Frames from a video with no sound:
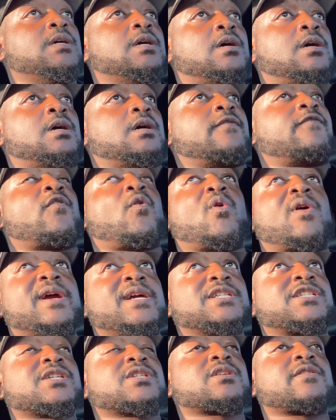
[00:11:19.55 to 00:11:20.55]
or
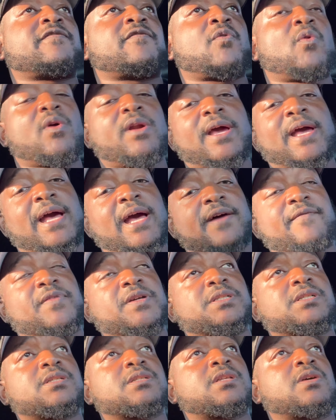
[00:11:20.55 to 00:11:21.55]
4.5
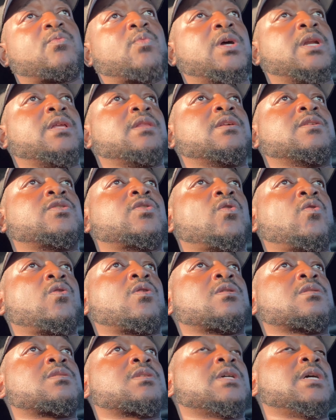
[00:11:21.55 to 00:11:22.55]
inches that went in the
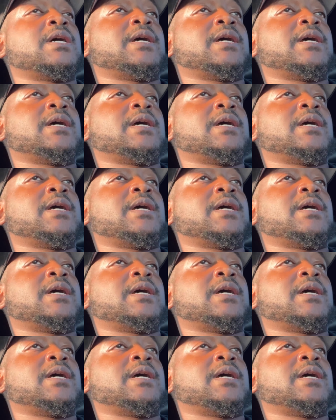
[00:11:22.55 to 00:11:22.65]
doors